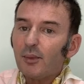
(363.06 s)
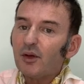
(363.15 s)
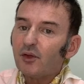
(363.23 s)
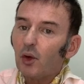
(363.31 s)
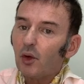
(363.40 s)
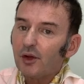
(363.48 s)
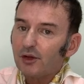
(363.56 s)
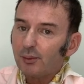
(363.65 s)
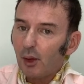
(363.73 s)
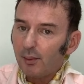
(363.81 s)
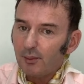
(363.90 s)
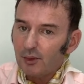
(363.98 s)
before this
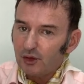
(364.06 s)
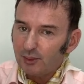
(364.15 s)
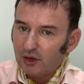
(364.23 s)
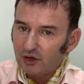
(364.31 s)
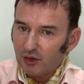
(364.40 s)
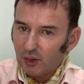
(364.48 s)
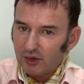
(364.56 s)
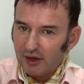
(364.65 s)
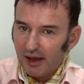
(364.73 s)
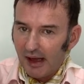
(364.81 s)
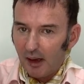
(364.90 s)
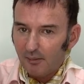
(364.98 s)
problem has been sorted
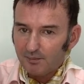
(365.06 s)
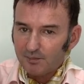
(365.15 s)
out.